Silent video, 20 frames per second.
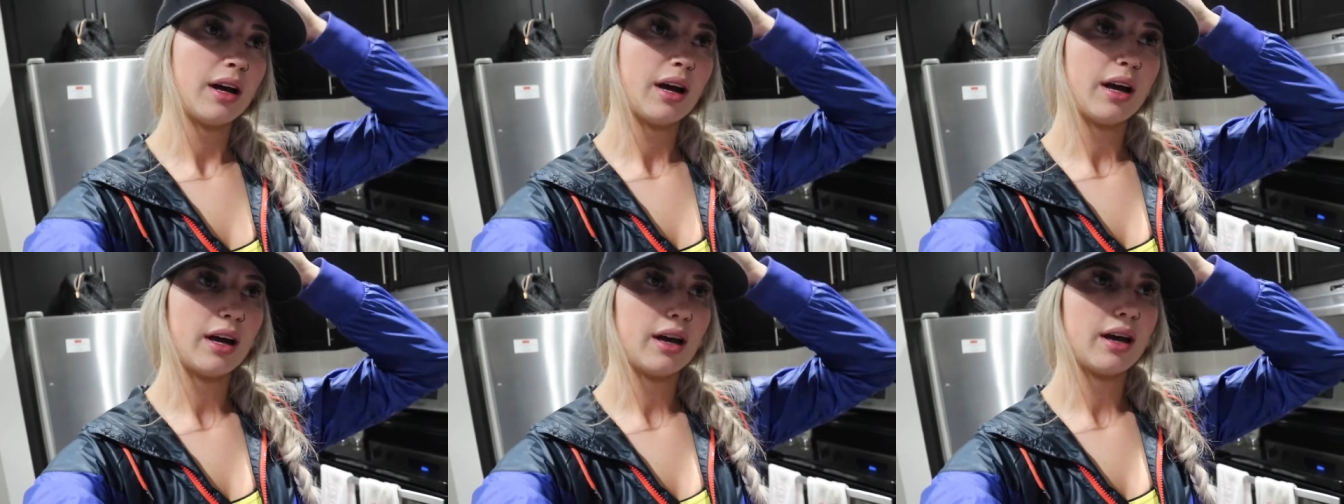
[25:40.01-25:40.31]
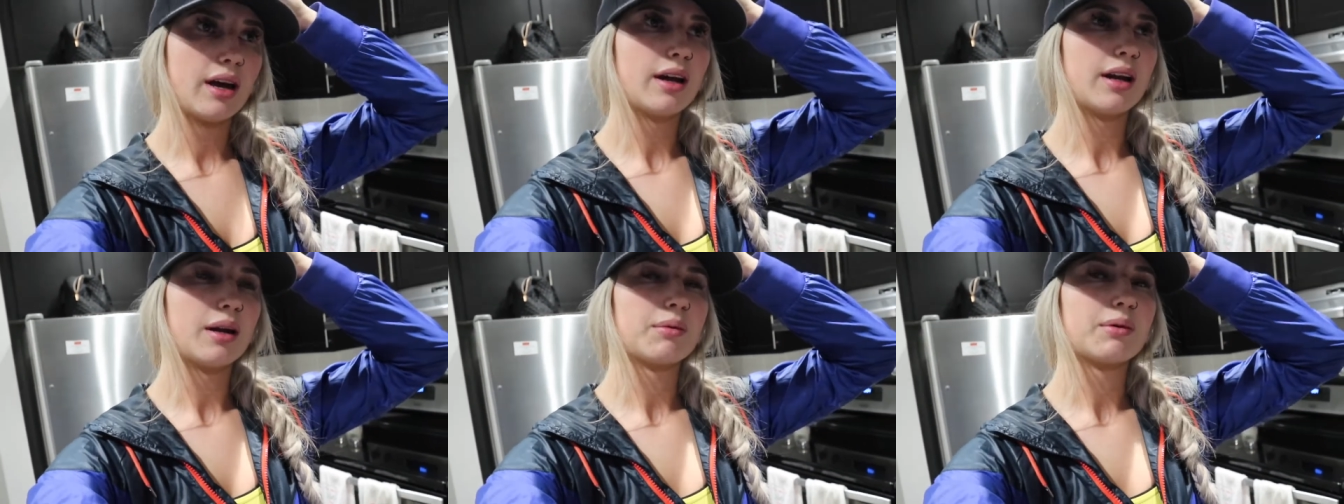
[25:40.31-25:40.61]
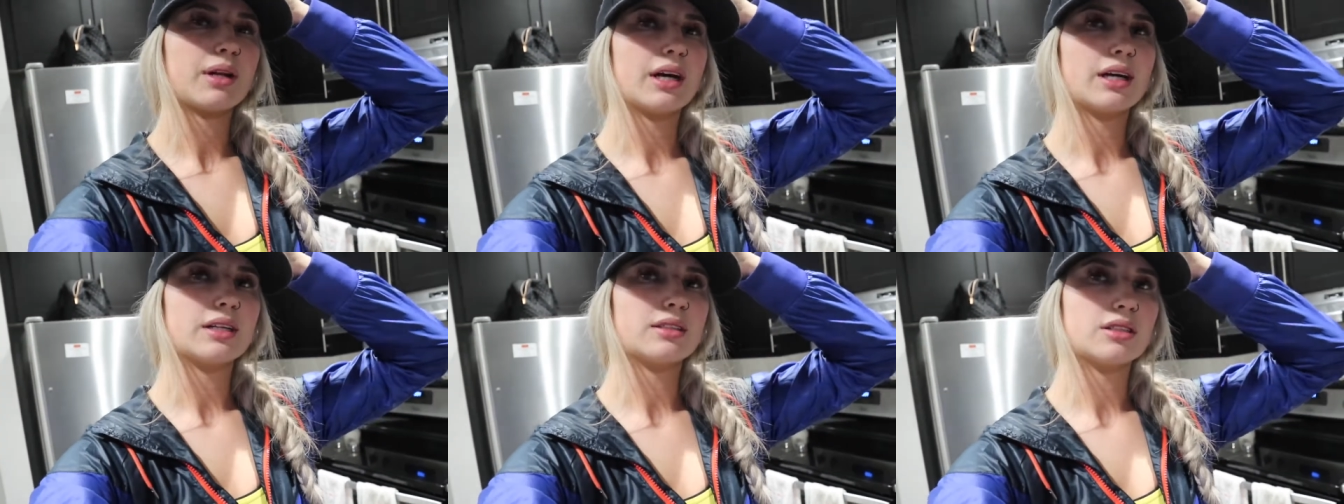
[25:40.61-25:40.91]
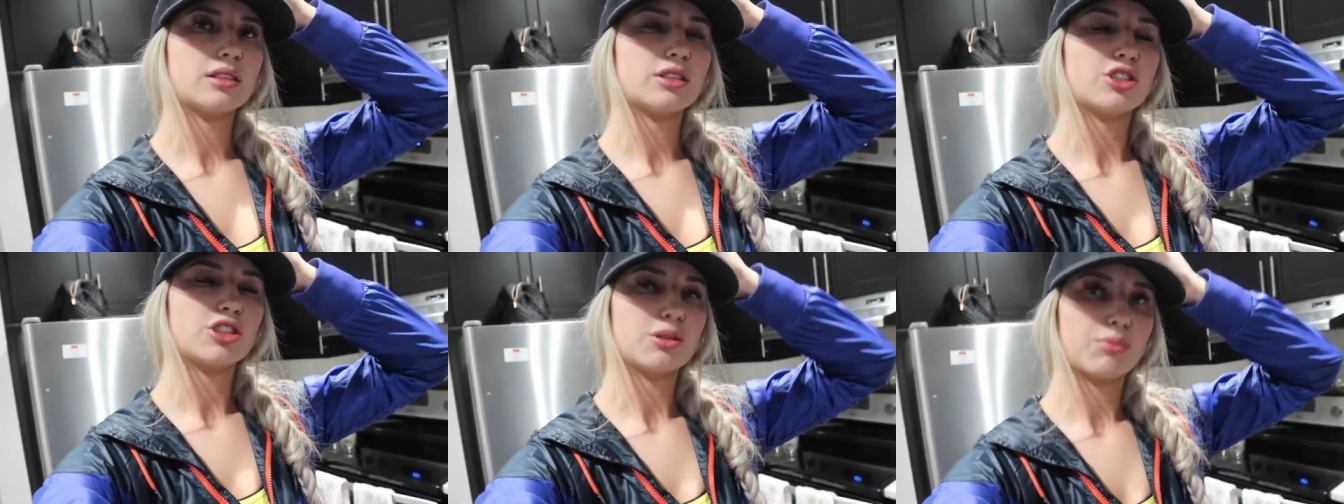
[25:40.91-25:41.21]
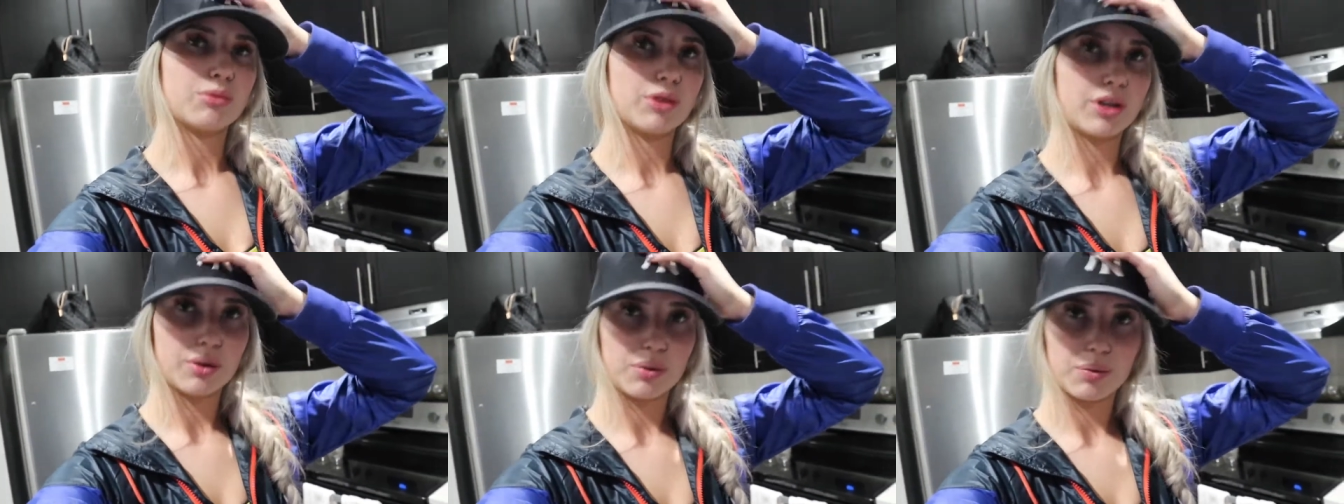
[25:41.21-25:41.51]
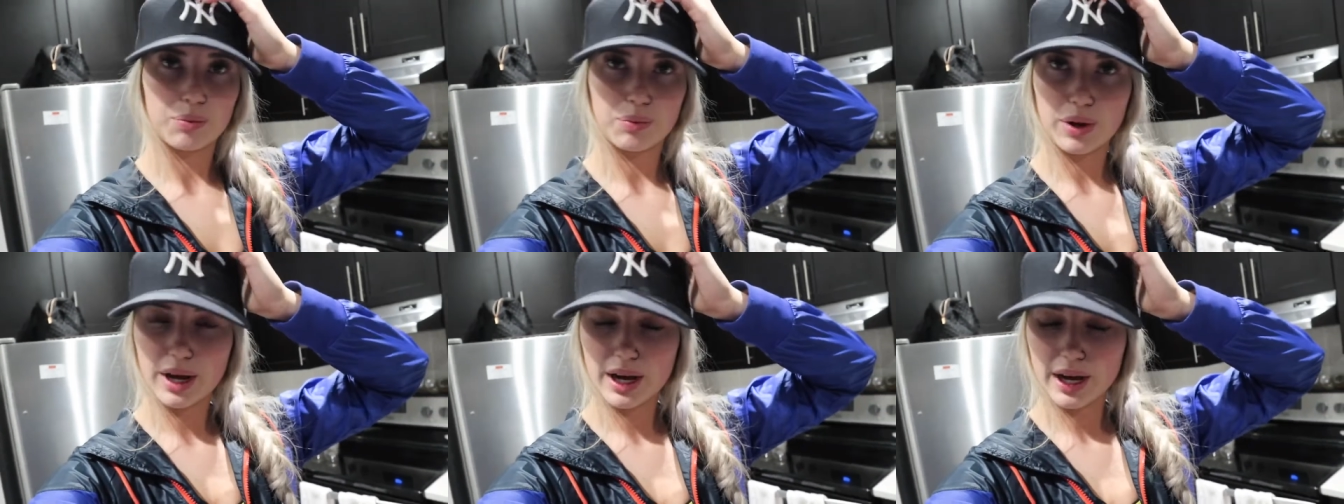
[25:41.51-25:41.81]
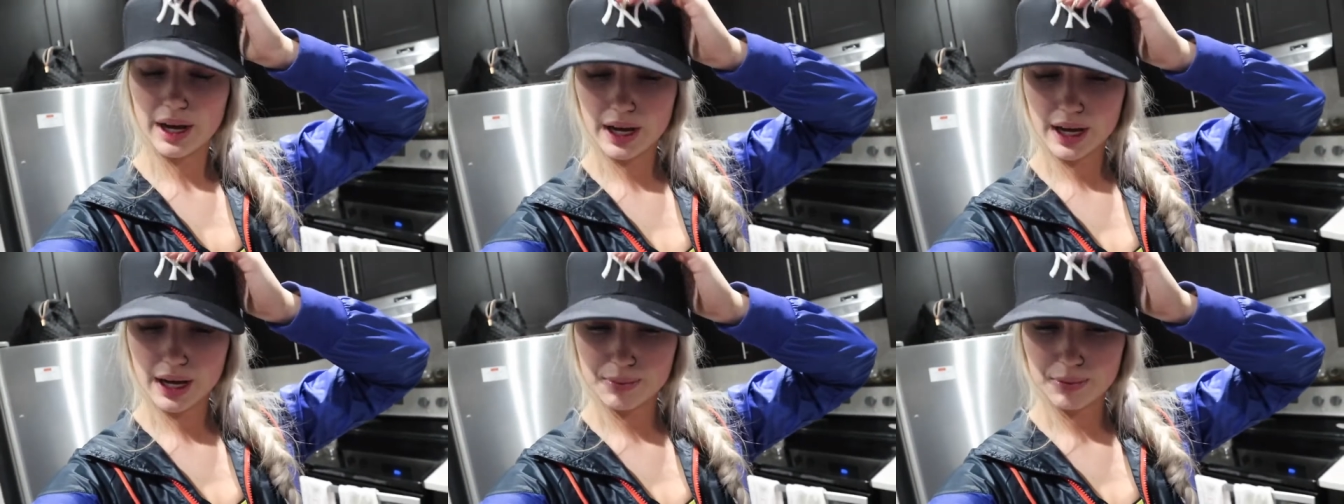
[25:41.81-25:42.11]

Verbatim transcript: And I'm gonna head to the gym right away.